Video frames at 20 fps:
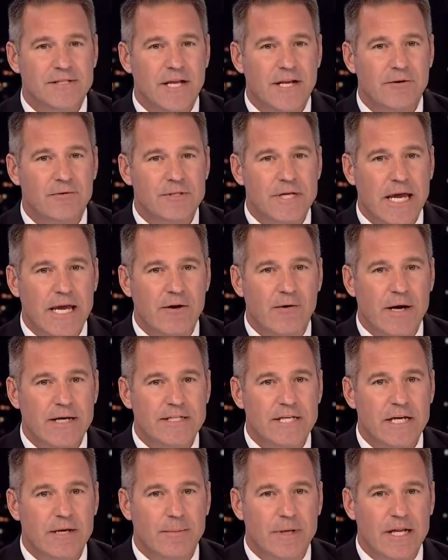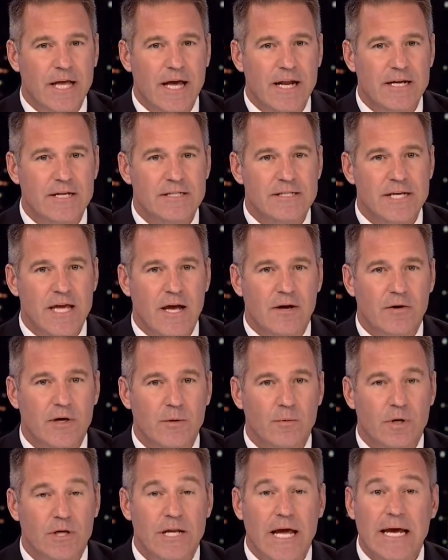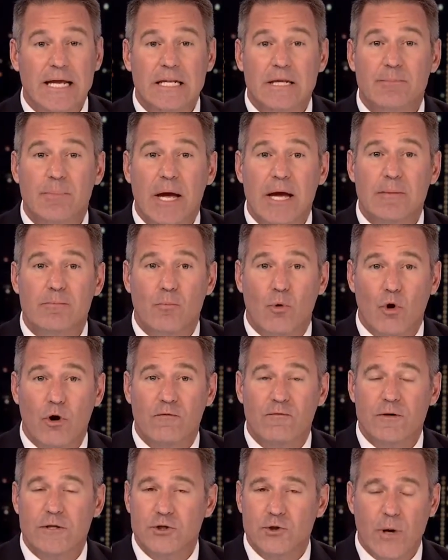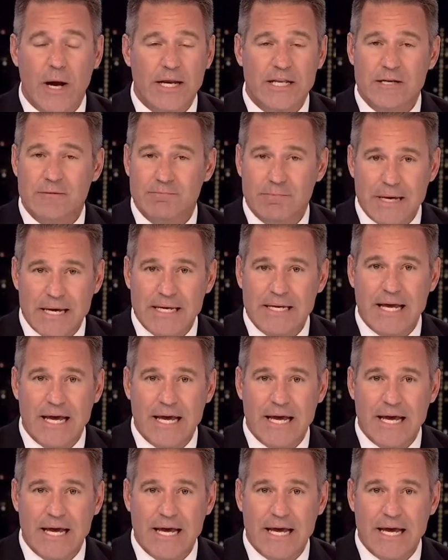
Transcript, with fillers: ten news anchor Itika Milanis how he will likely pay more for trying to meet